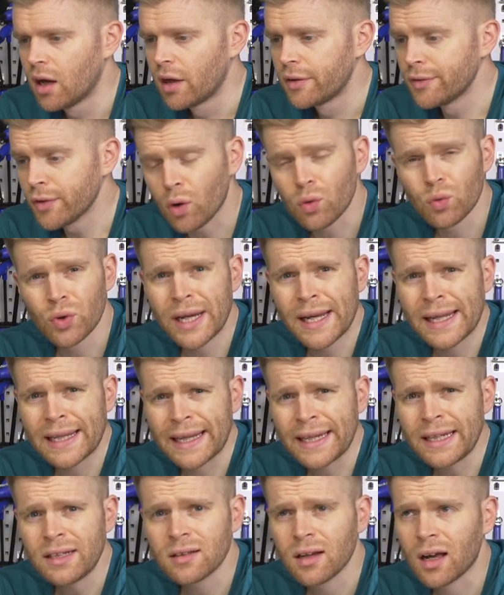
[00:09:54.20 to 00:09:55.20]
Not
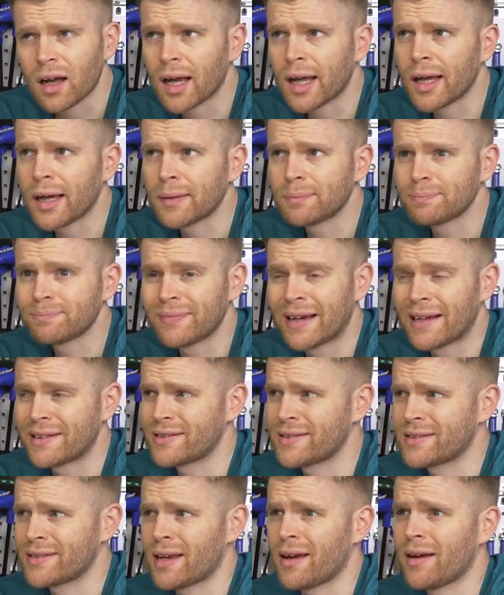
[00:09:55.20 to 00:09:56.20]
really. A
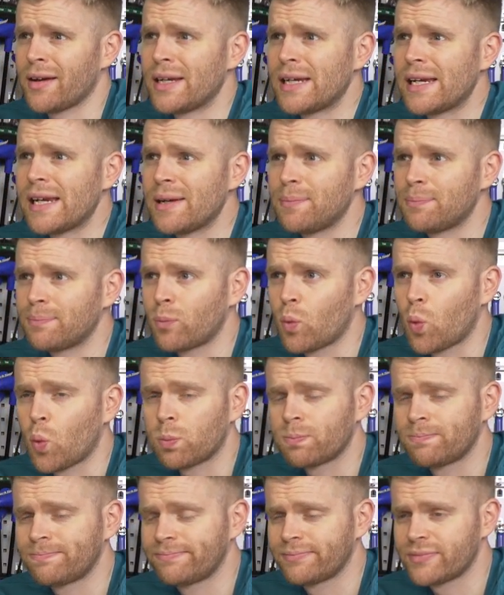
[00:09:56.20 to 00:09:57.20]
tiny
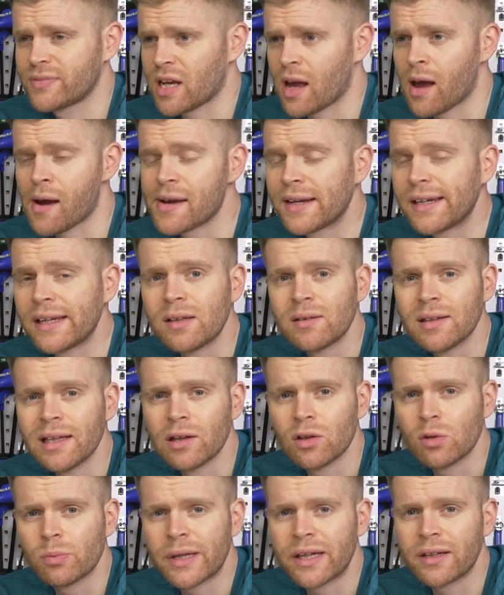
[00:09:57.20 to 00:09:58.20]

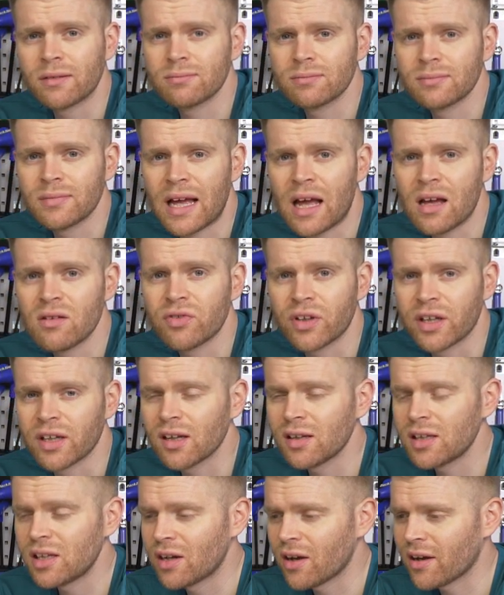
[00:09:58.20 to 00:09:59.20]
little bit
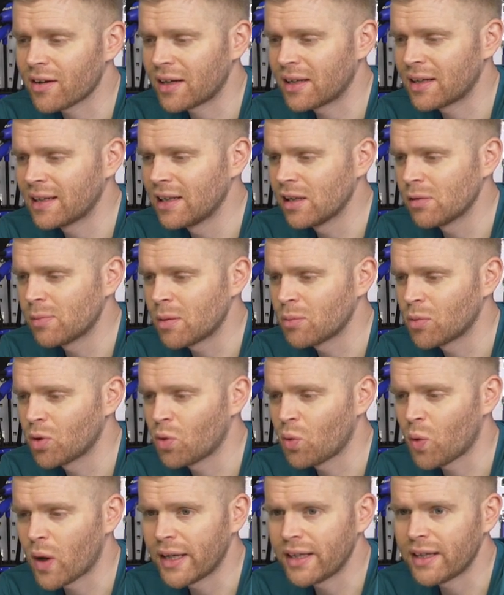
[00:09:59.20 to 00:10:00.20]
heavier, you know, adding a little bit
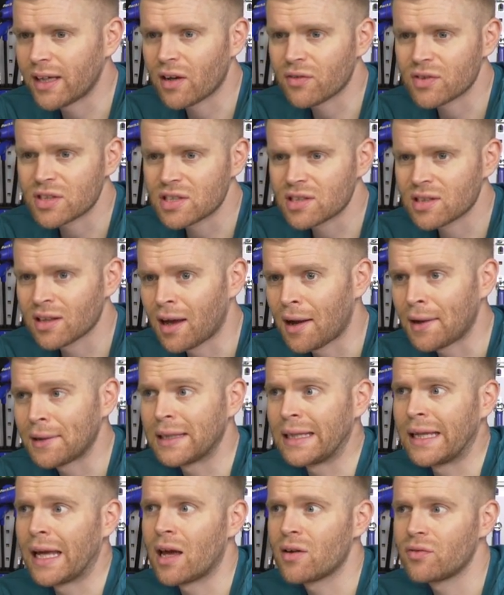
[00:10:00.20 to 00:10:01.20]
more weight. You have a
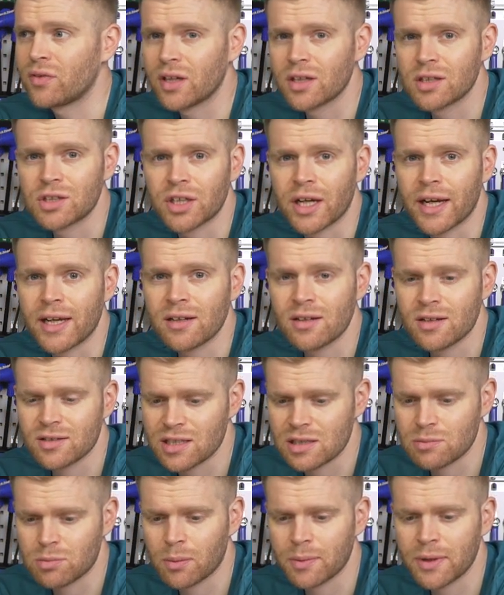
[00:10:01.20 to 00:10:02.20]
slightly heavier chain
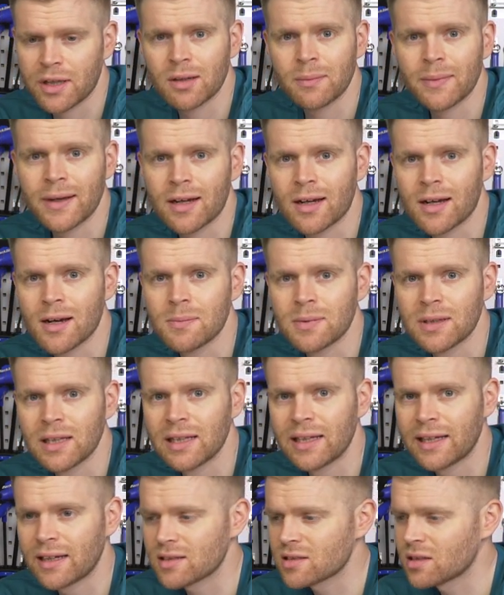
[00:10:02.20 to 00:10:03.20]
because it's probably going to be a couple of
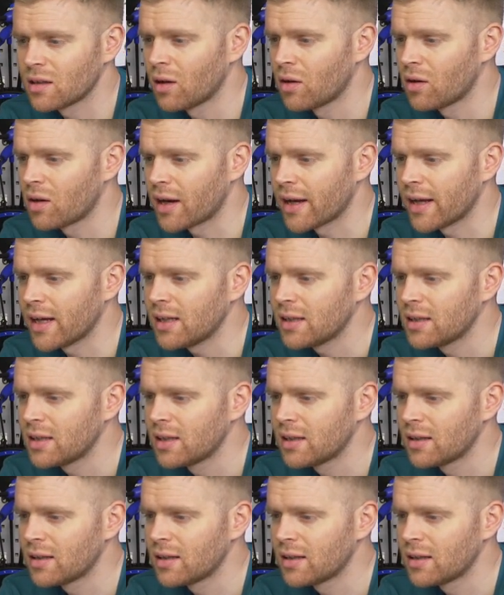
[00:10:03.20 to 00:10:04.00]
links longer.